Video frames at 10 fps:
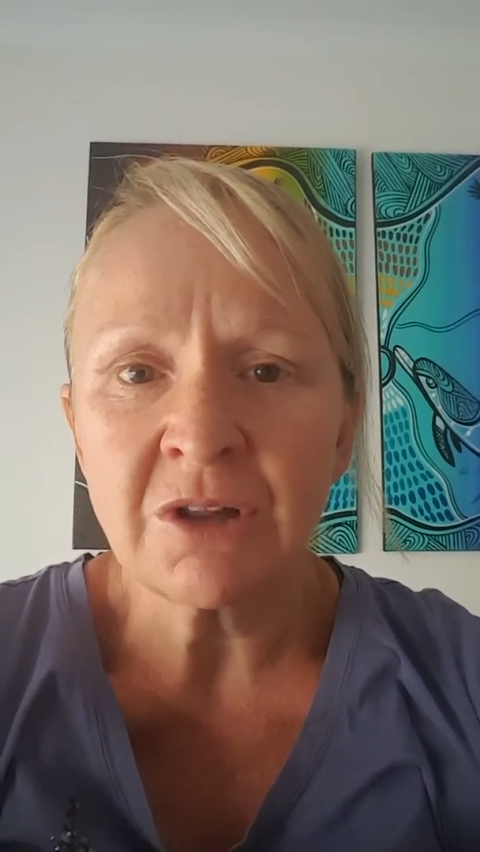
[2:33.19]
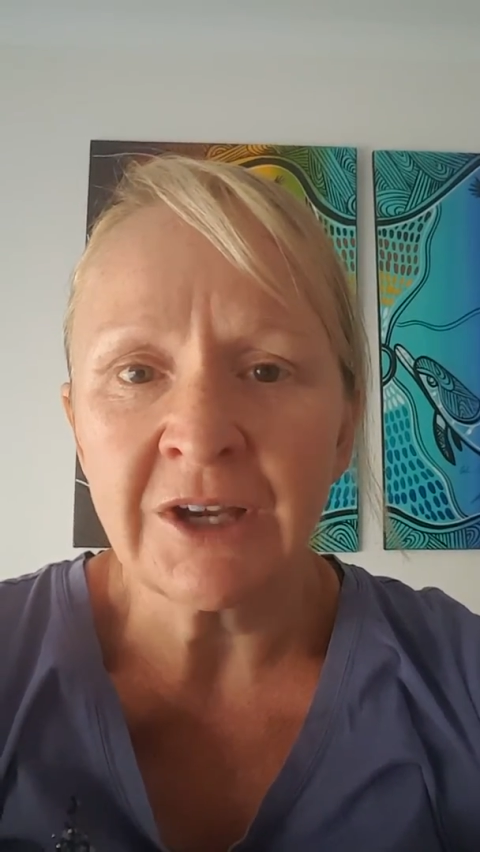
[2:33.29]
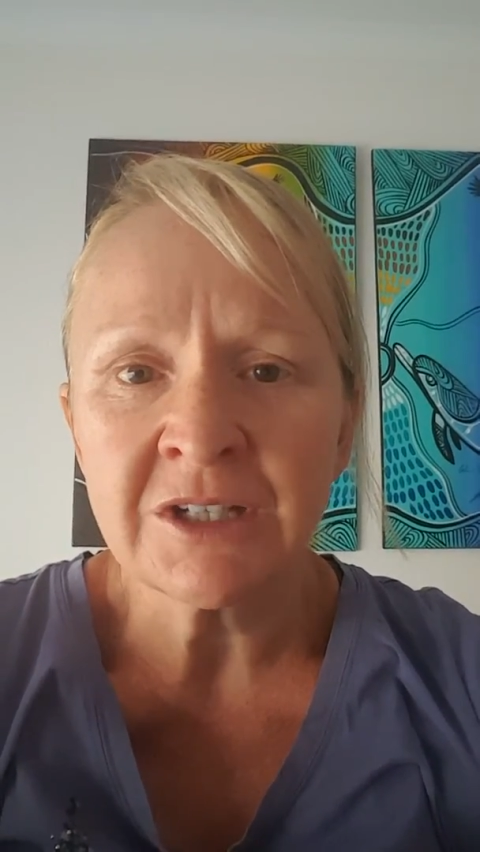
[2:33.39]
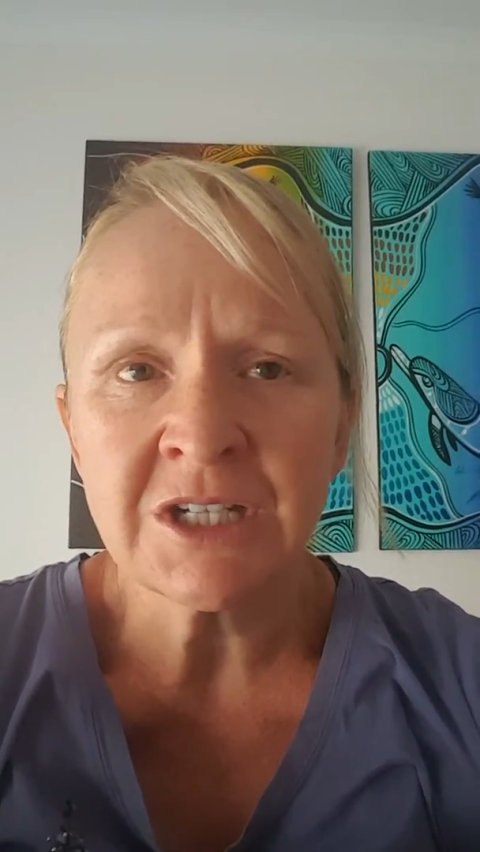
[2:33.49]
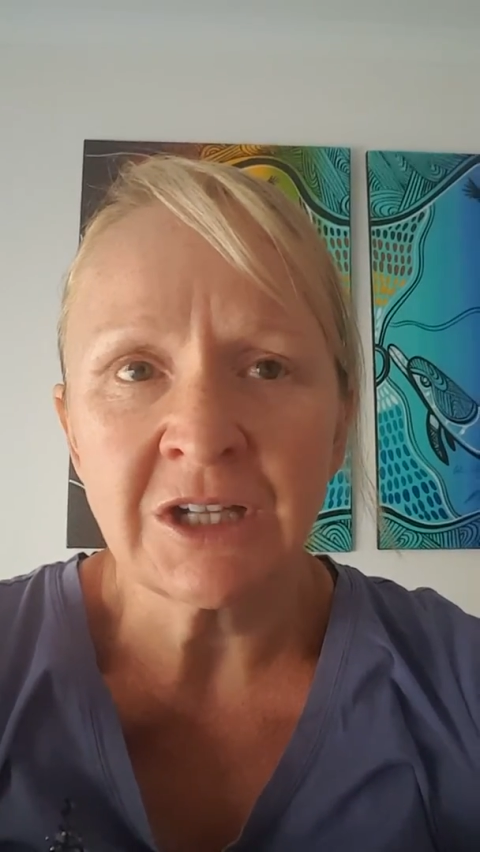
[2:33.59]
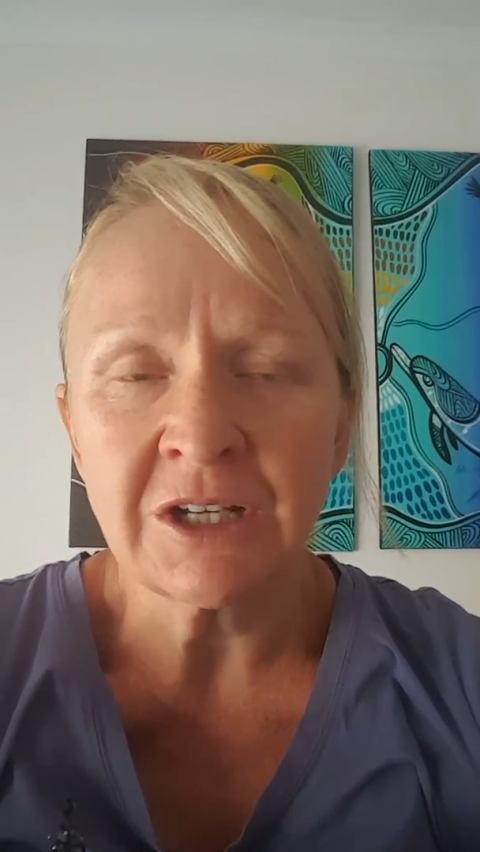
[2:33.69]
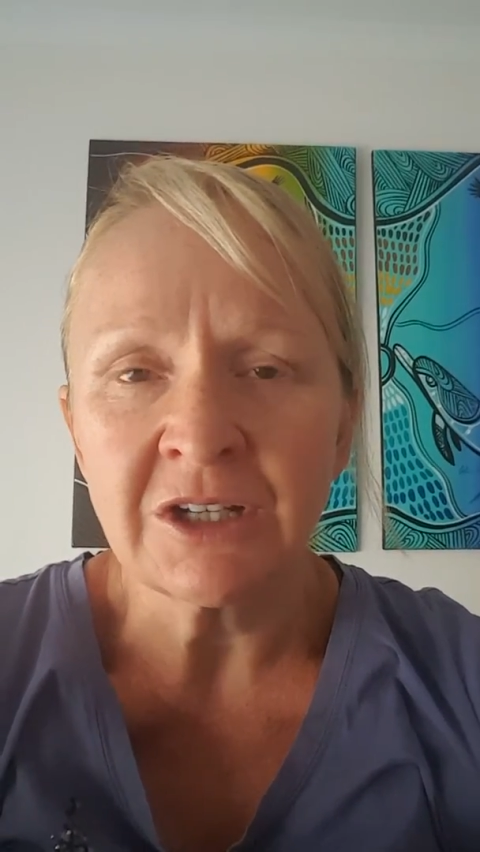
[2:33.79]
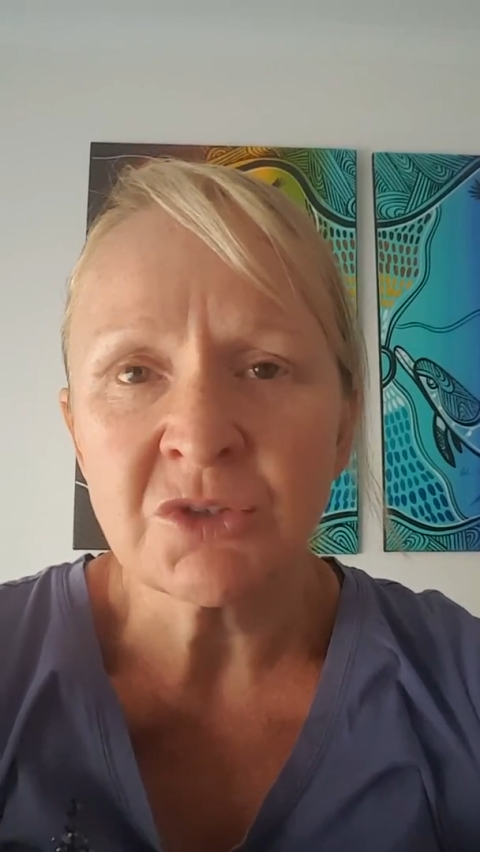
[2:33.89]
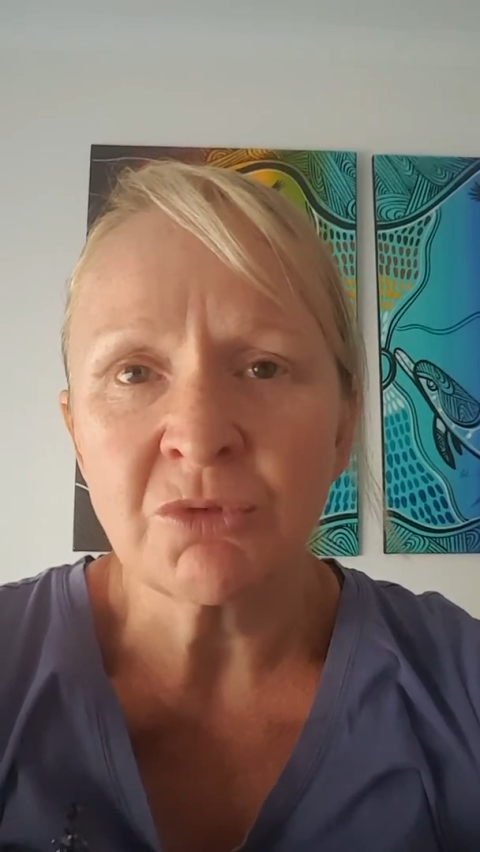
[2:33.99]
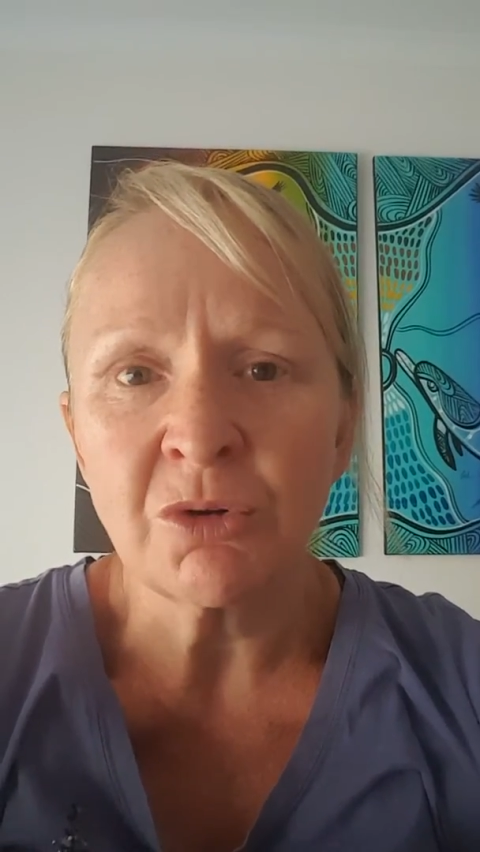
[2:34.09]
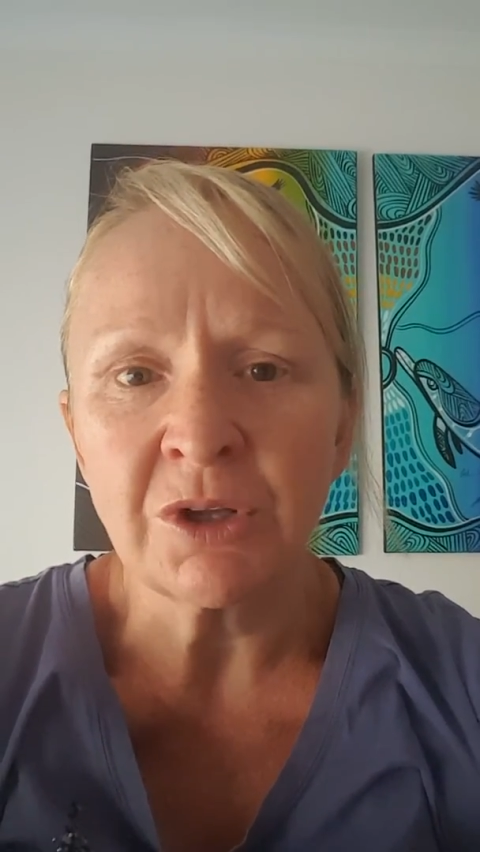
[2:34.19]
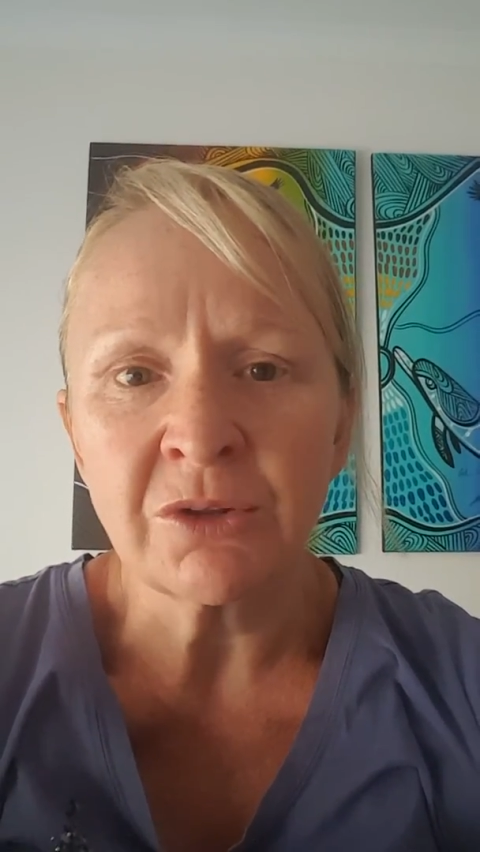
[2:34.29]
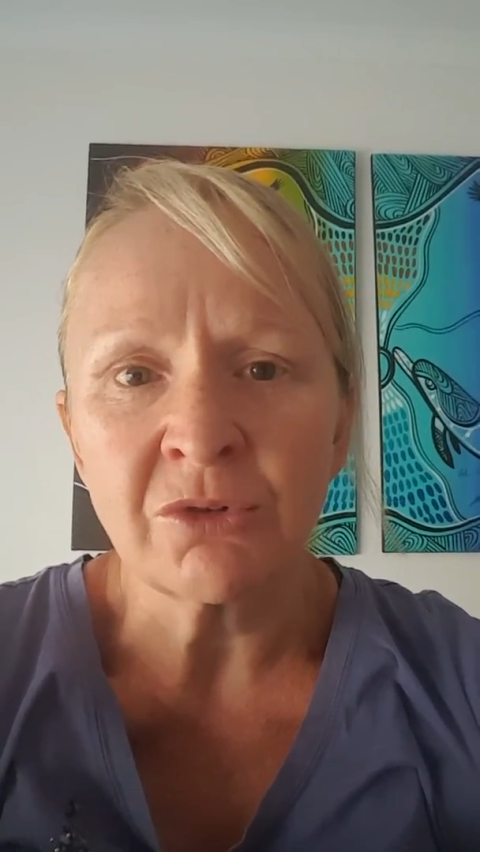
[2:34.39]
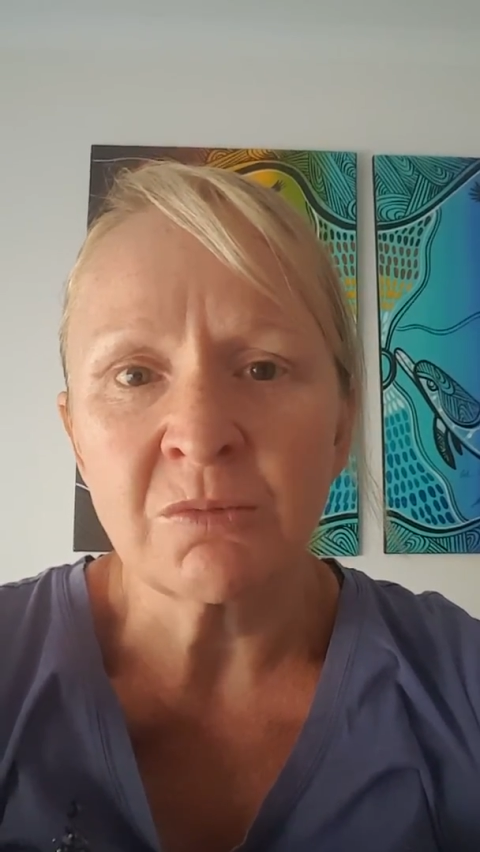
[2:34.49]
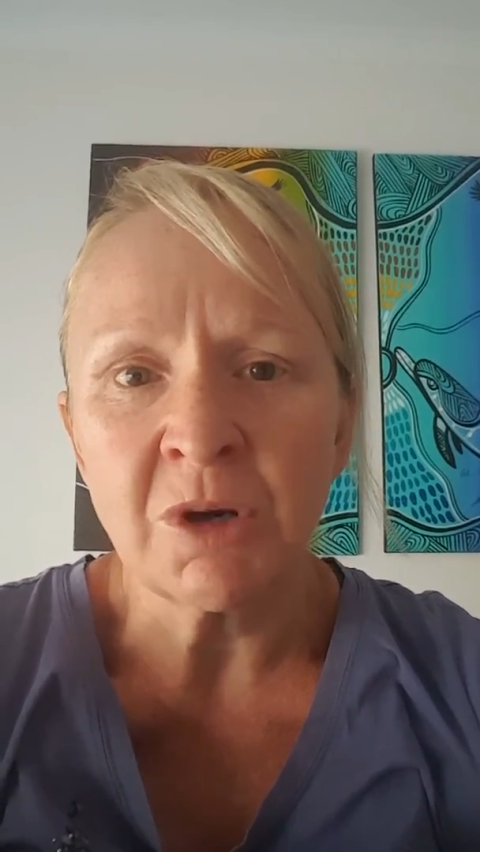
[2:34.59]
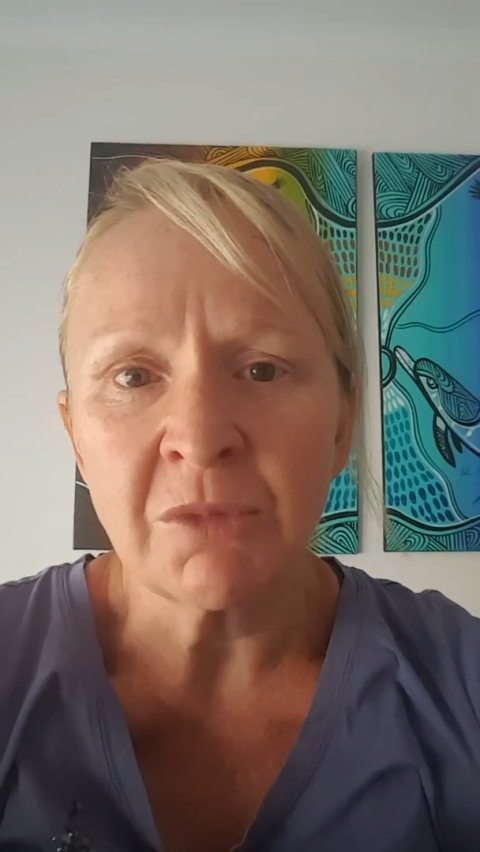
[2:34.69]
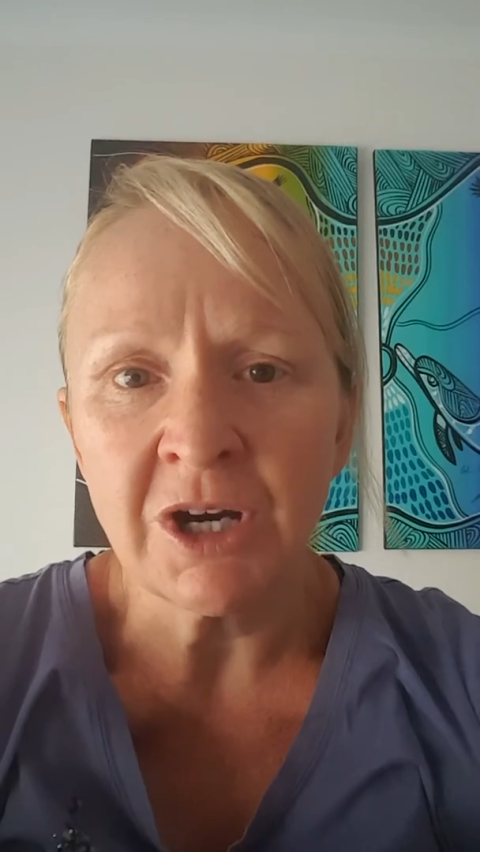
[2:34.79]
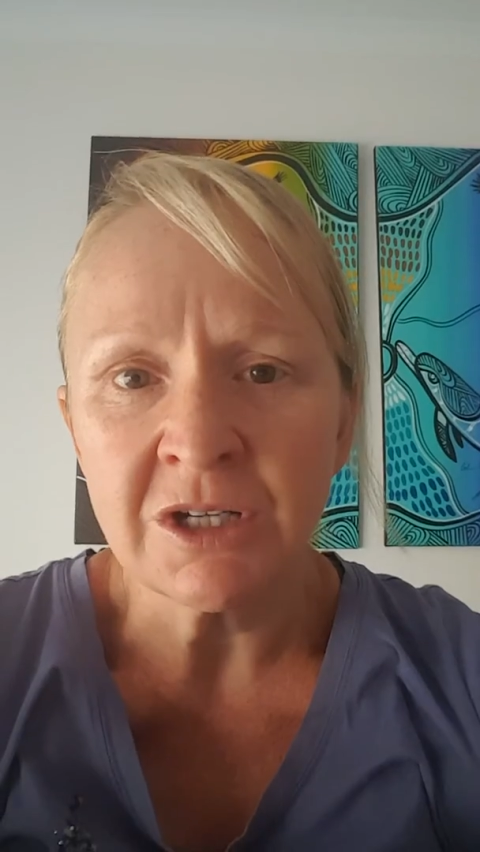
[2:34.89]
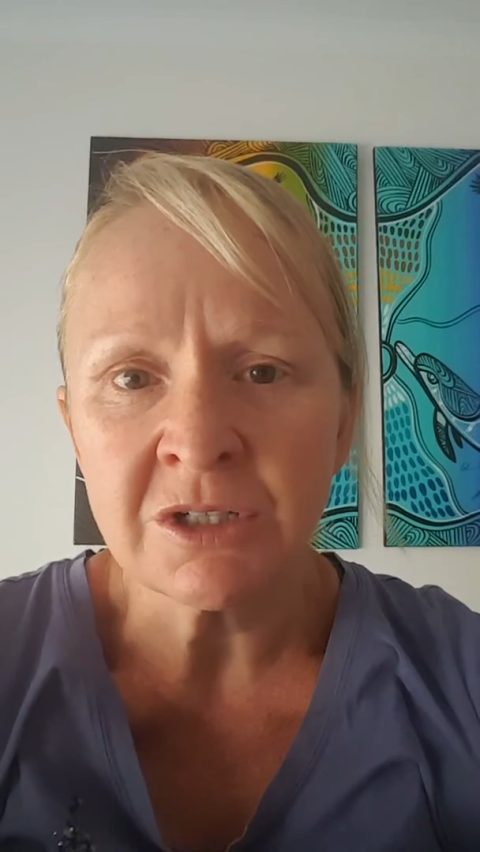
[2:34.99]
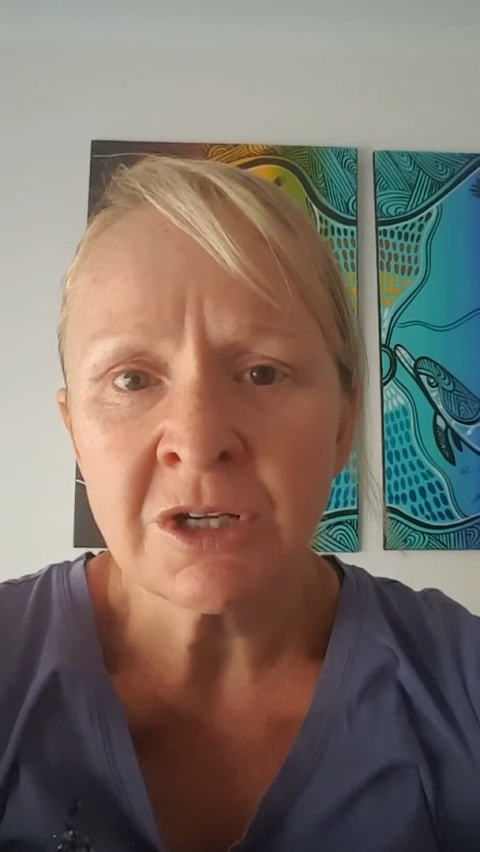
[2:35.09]
like a teledex rolling through my
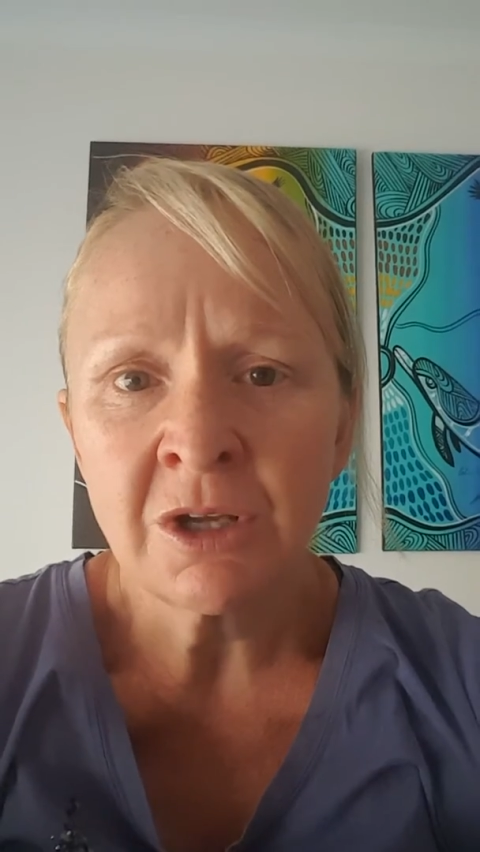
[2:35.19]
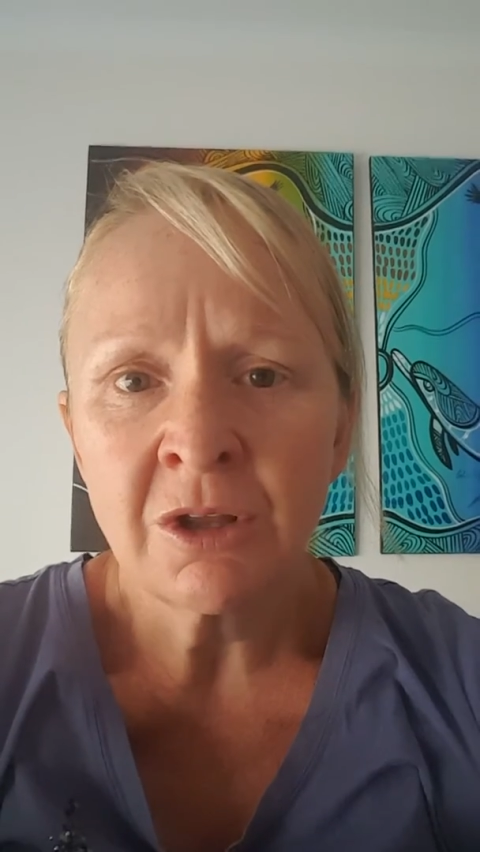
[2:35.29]
mind,